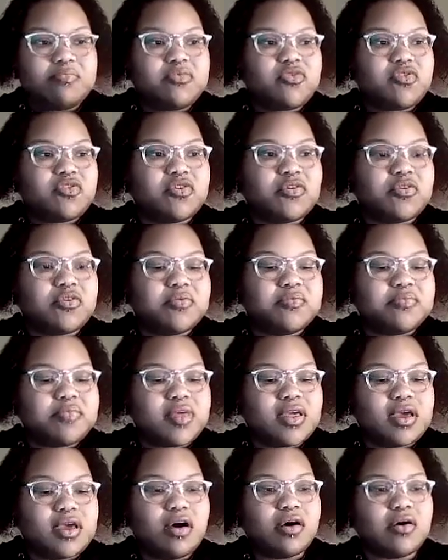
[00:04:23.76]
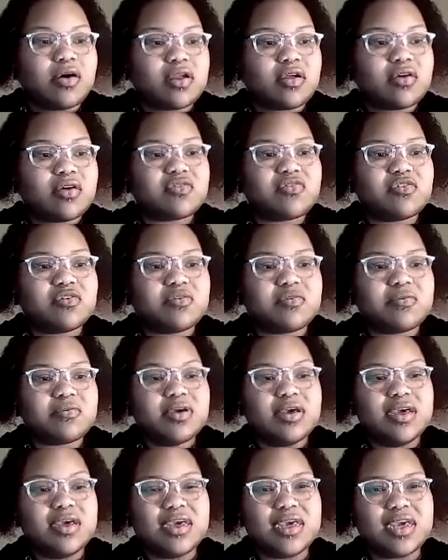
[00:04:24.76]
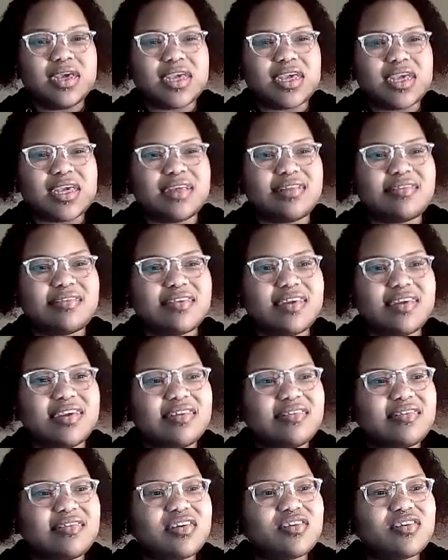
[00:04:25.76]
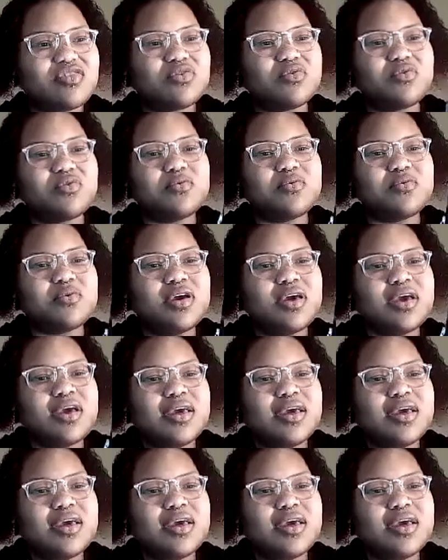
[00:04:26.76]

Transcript: also, it's easy to